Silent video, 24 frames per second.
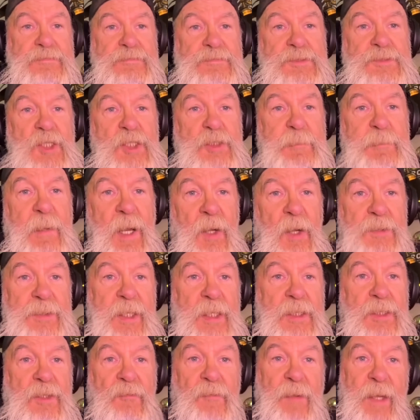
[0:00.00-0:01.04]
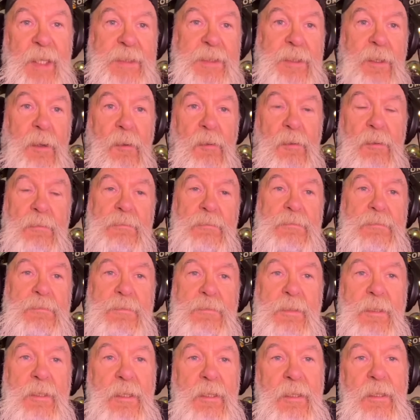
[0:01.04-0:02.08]
Just because he's a wrestler
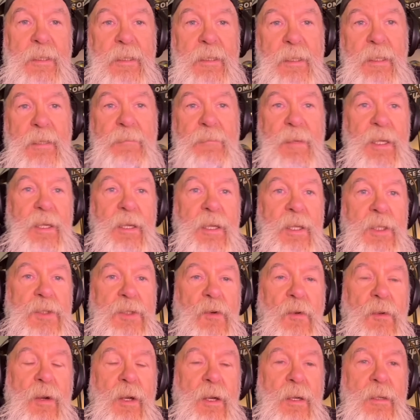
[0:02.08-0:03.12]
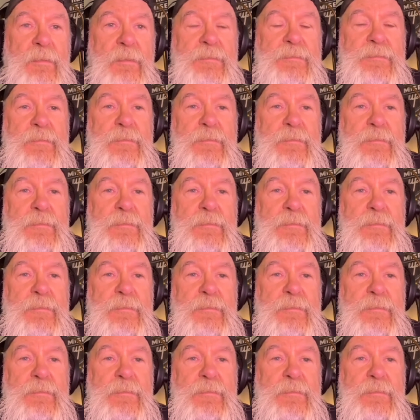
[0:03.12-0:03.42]
mm-hmm. doesn't mean he's gonna